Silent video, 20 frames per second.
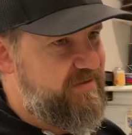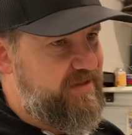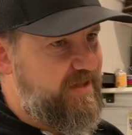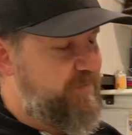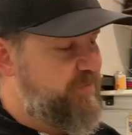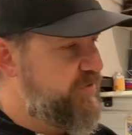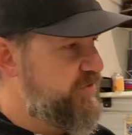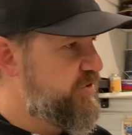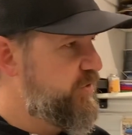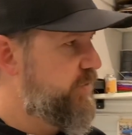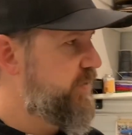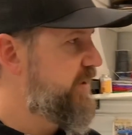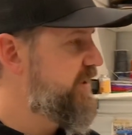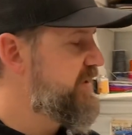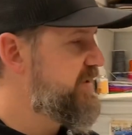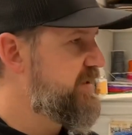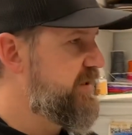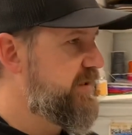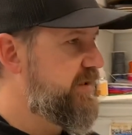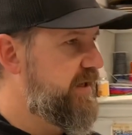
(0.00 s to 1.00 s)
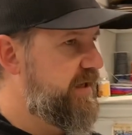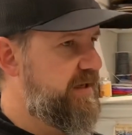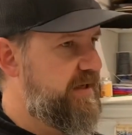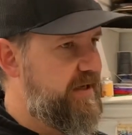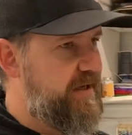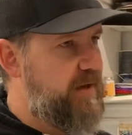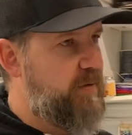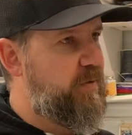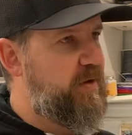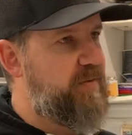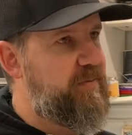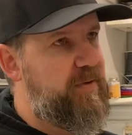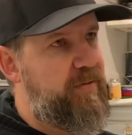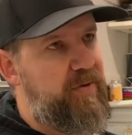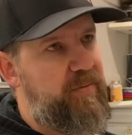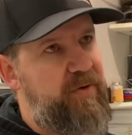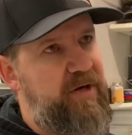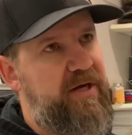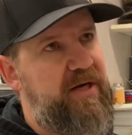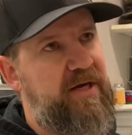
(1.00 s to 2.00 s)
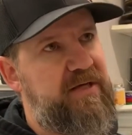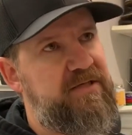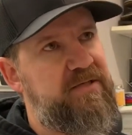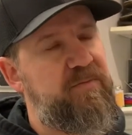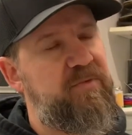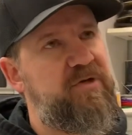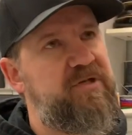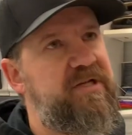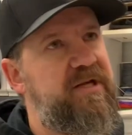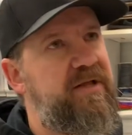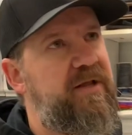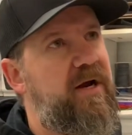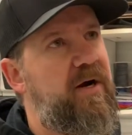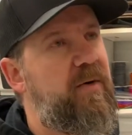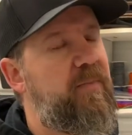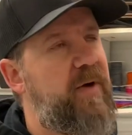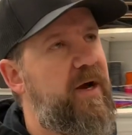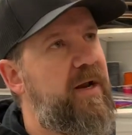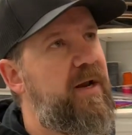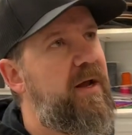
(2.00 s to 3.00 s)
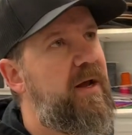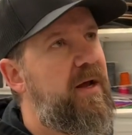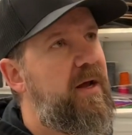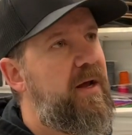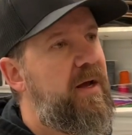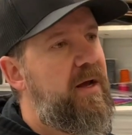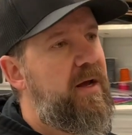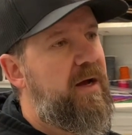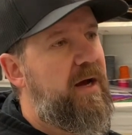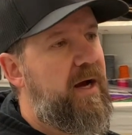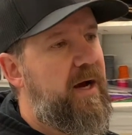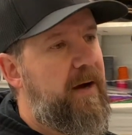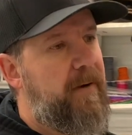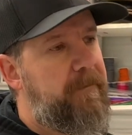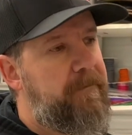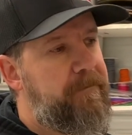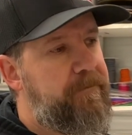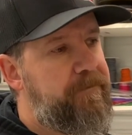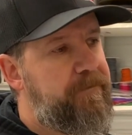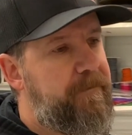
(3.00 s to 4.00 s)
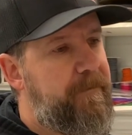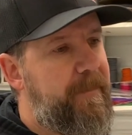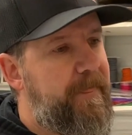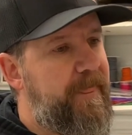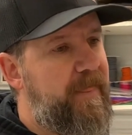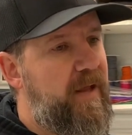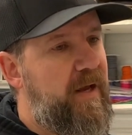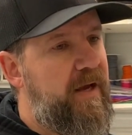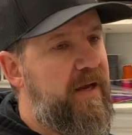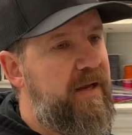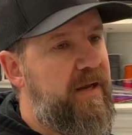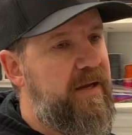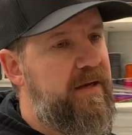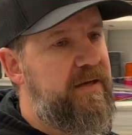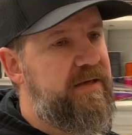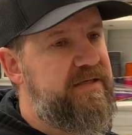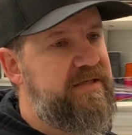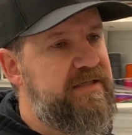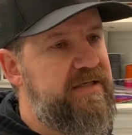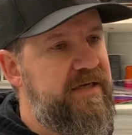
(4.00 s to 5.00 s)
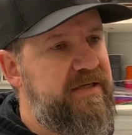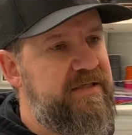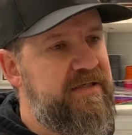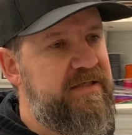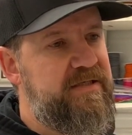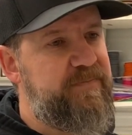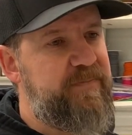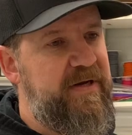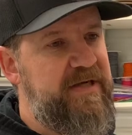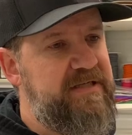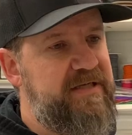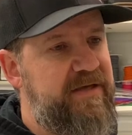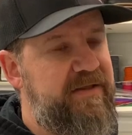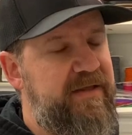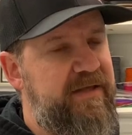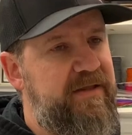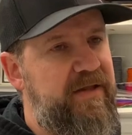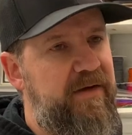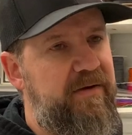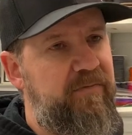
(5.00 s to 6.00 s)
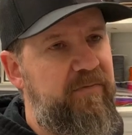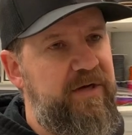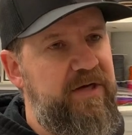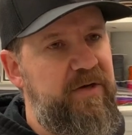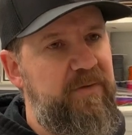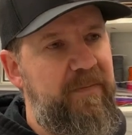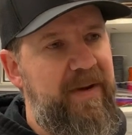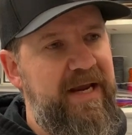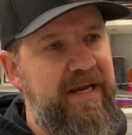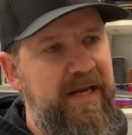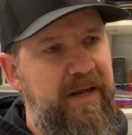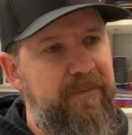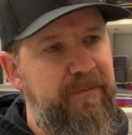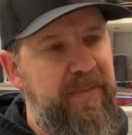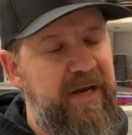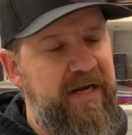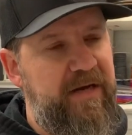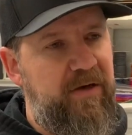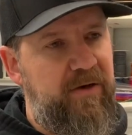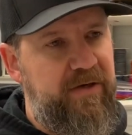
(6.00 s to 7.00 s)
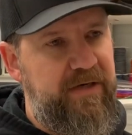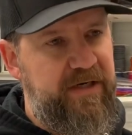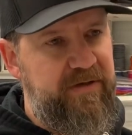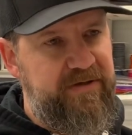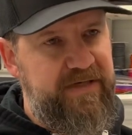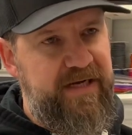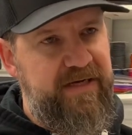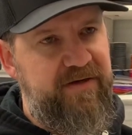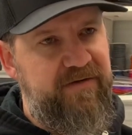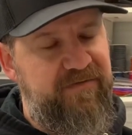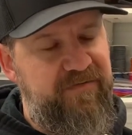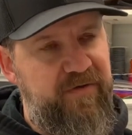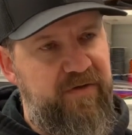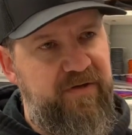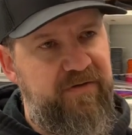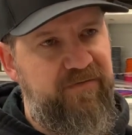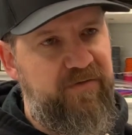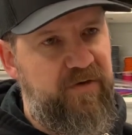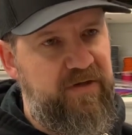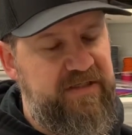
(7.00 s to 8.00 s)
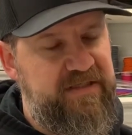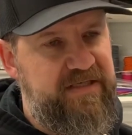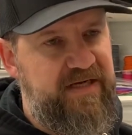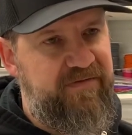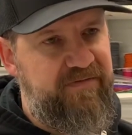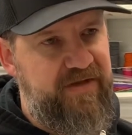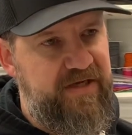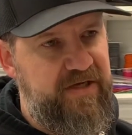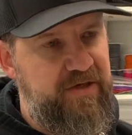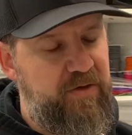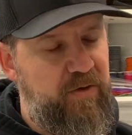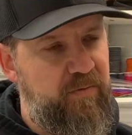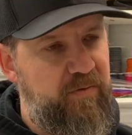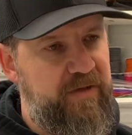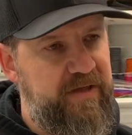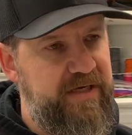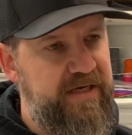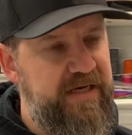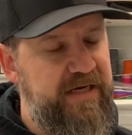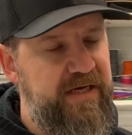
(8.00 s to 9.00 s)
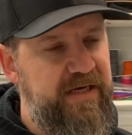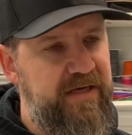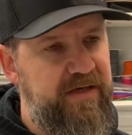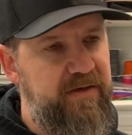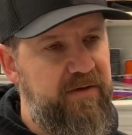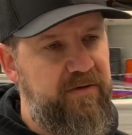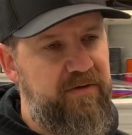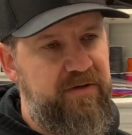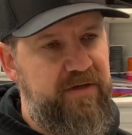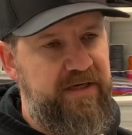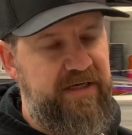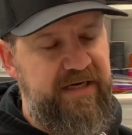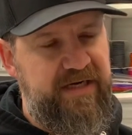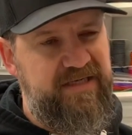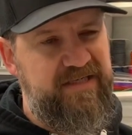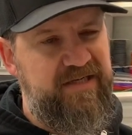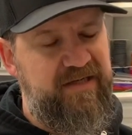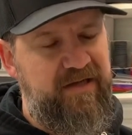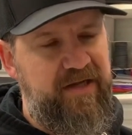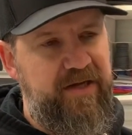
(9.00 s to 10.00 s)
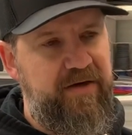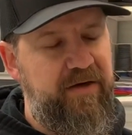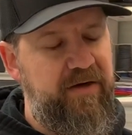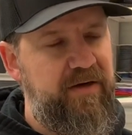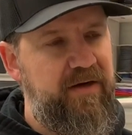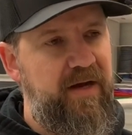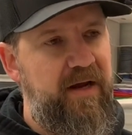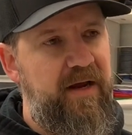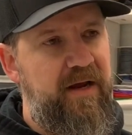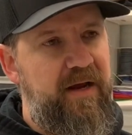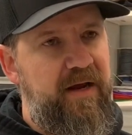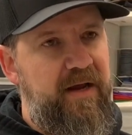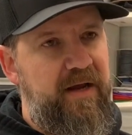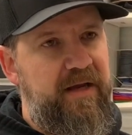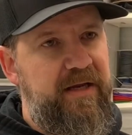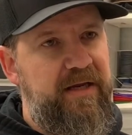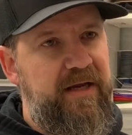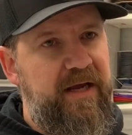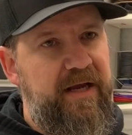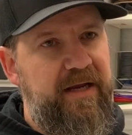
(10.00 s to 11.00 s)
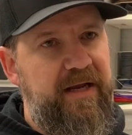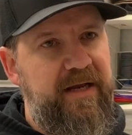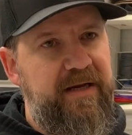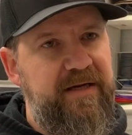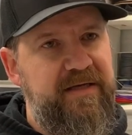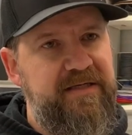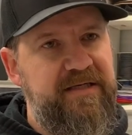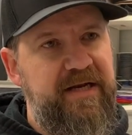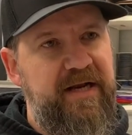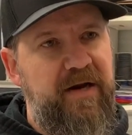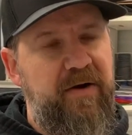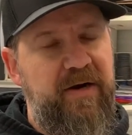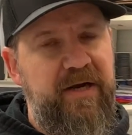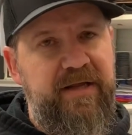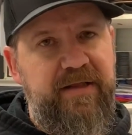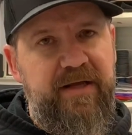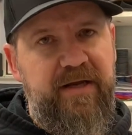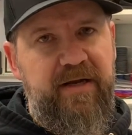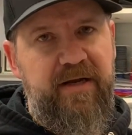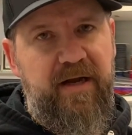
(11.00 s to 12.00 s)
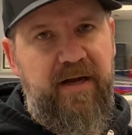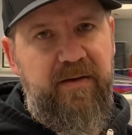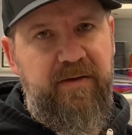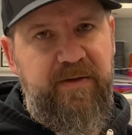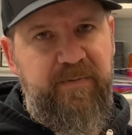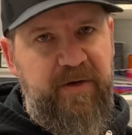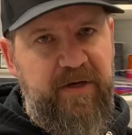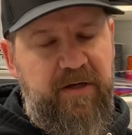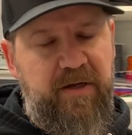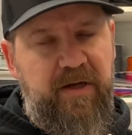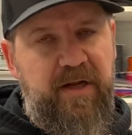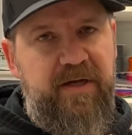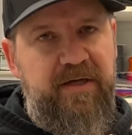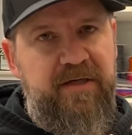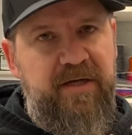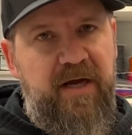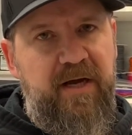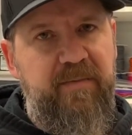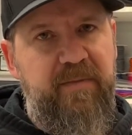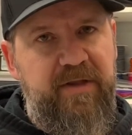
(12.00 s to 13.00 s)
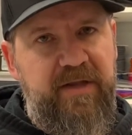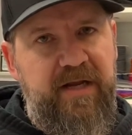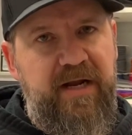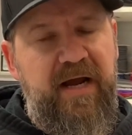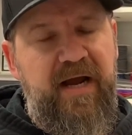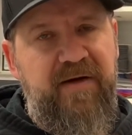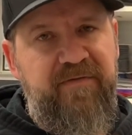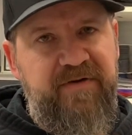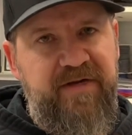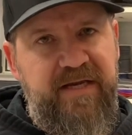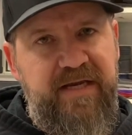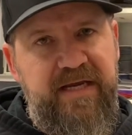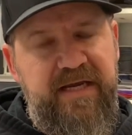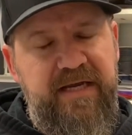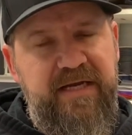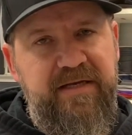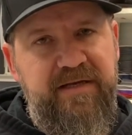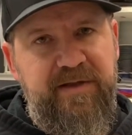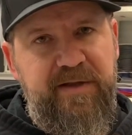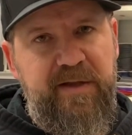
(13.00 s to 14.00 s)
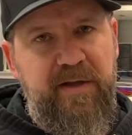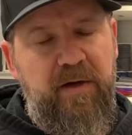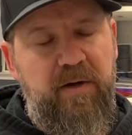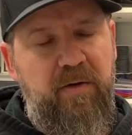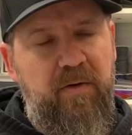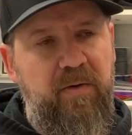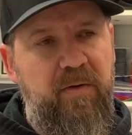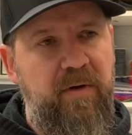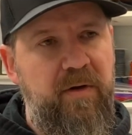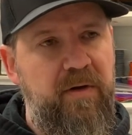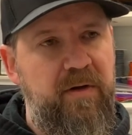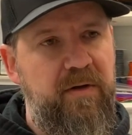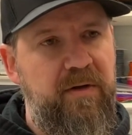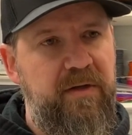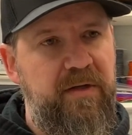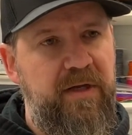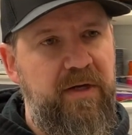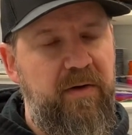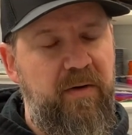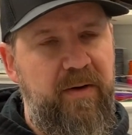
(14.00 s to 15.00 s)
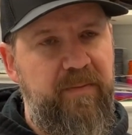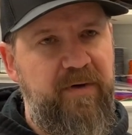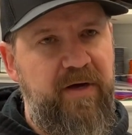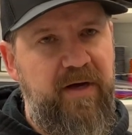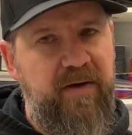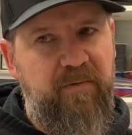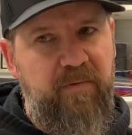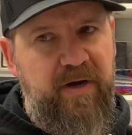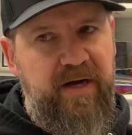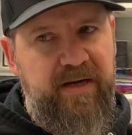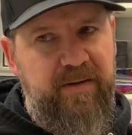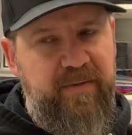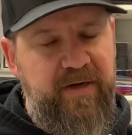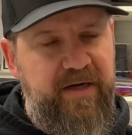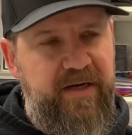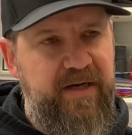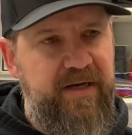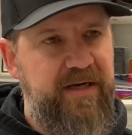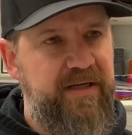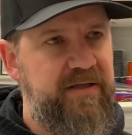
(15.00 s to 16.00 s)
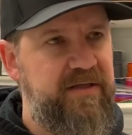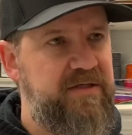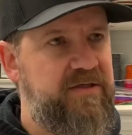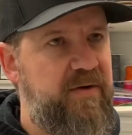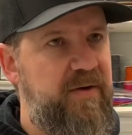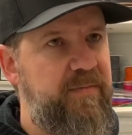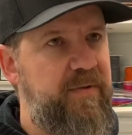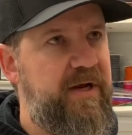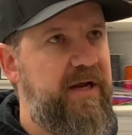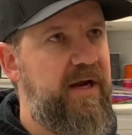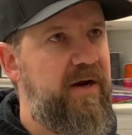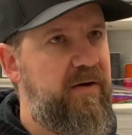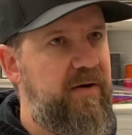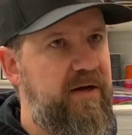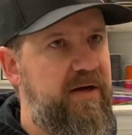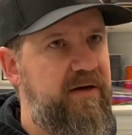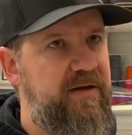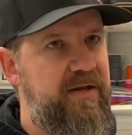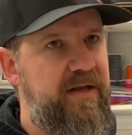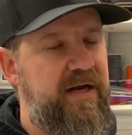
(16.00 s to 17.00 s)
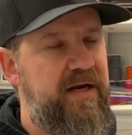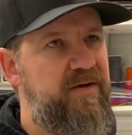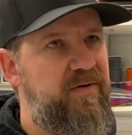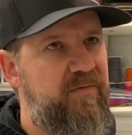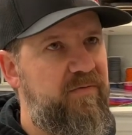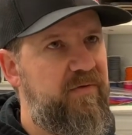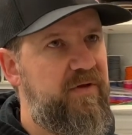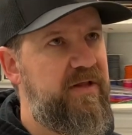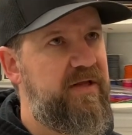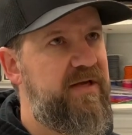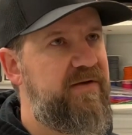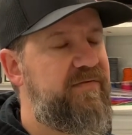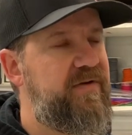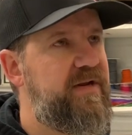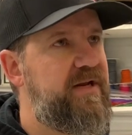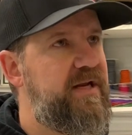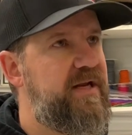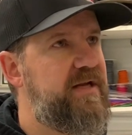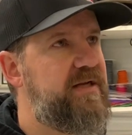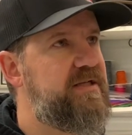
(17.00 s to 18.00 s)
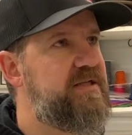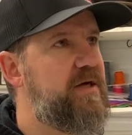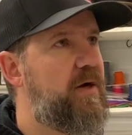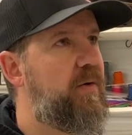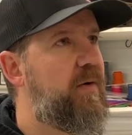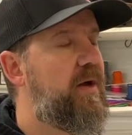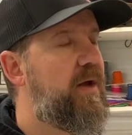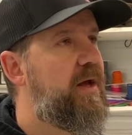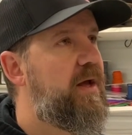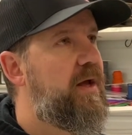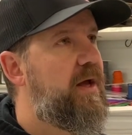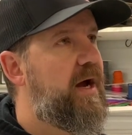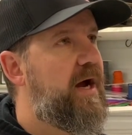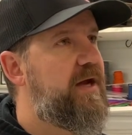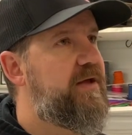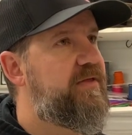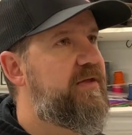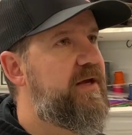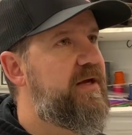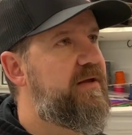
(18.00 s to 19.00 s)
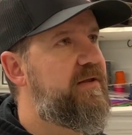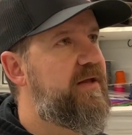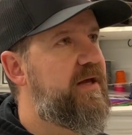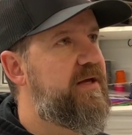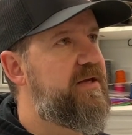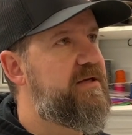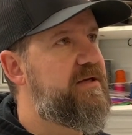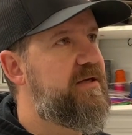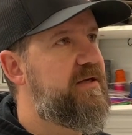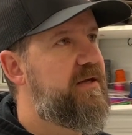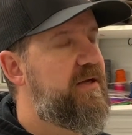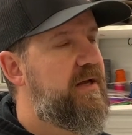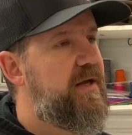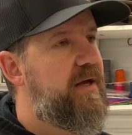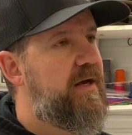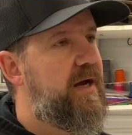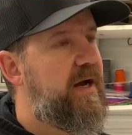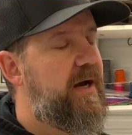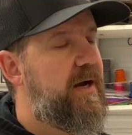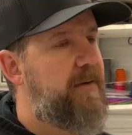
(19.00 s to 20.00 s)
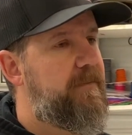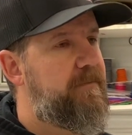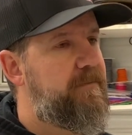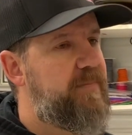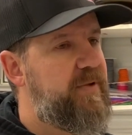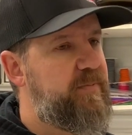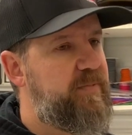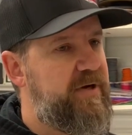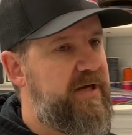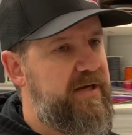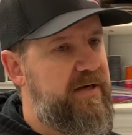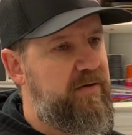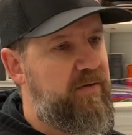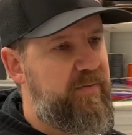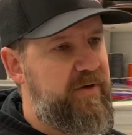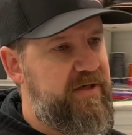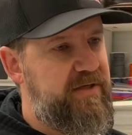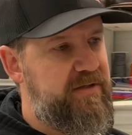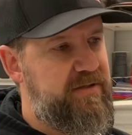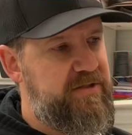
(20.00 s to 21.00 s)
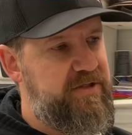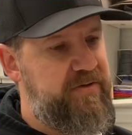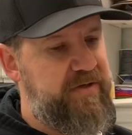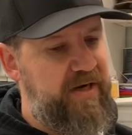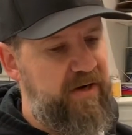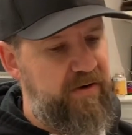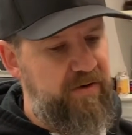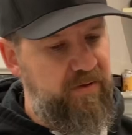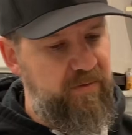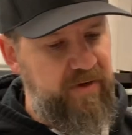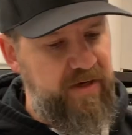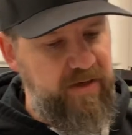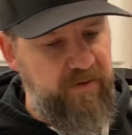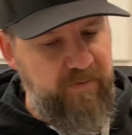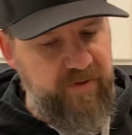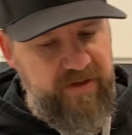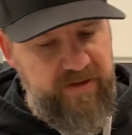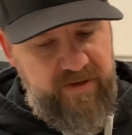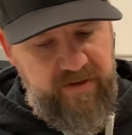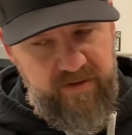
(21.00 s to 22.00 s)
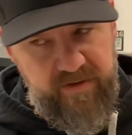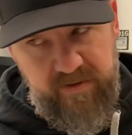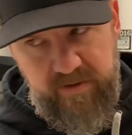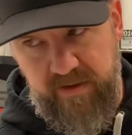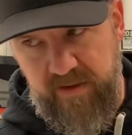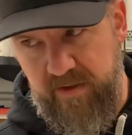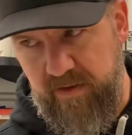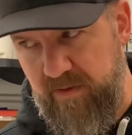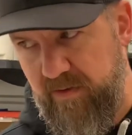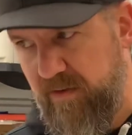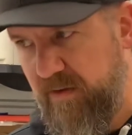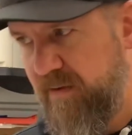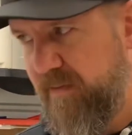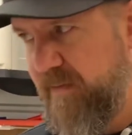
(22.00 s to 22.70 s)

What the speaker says: couple toys, and then I want to be able to bring customers in there. But and it's a space, I think, that when you make it bigger, you tend to fill it full of stuff that you don't really need, or it gets cluttered. And it's an area that I spend a lot of time in that I have to heat. So, why am I going to heat this great big area that I don't really even need? So I think that people get a little bit too carried away with, oh